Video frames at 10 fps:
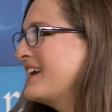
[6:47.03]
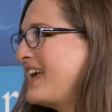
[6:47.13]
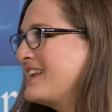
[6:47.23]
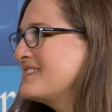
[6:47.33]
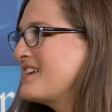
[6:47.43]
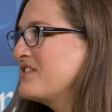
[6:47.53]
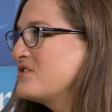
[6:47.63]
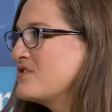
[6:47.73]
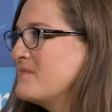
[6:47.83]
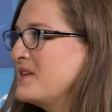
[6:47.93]
again, it's not the
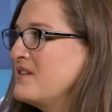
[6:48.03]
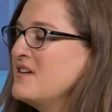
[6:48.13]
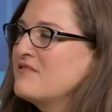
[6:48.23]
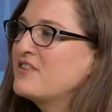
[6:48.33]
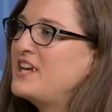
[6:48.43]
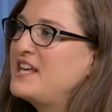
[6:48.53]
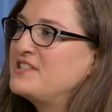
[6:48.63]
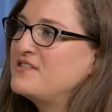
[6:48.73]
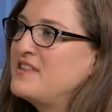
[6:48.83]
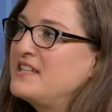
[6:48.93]
treatment for
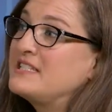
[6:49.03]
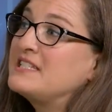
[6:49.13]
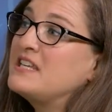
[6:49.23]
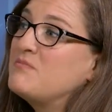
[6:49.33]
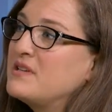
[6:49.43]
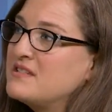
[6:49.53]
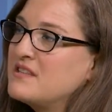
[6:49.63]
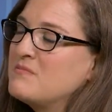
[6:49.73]
cancer that's deep into the